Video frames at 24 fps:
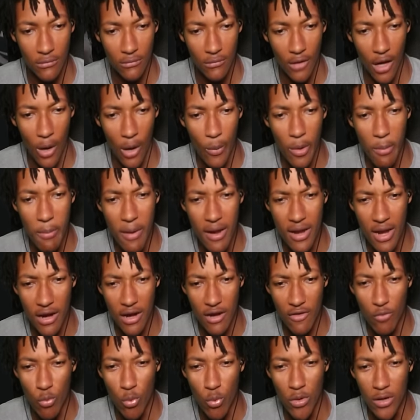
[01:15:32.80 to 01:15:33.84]
Are we made out
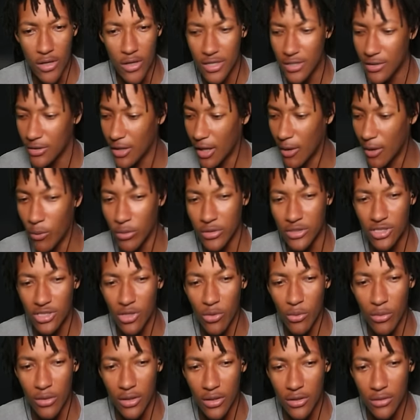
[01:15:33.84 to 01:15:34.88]
of wood? Like, what is
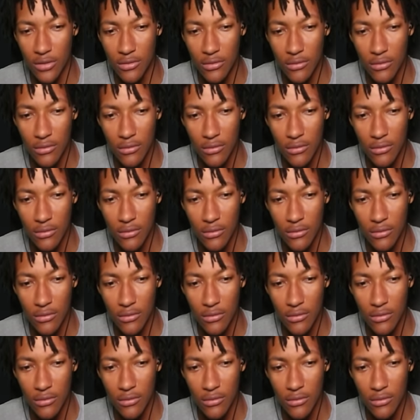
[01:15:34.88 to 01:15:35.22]
going on?